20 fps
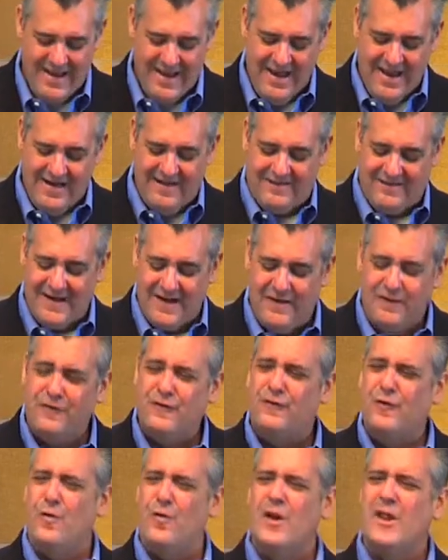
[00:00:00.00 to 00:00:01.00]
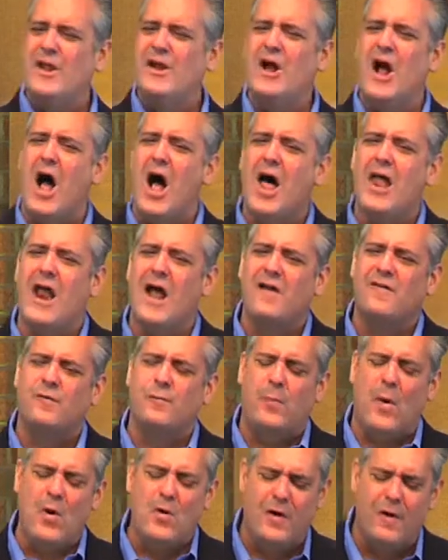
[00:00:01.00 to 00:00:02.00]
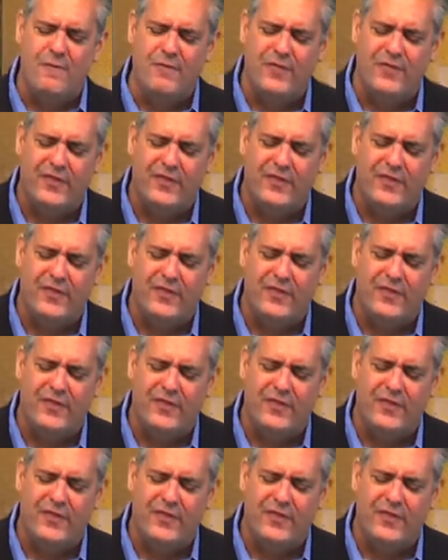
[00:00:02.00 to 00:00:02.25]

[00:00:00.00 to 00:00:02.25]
He said, Surely, God, I spoke of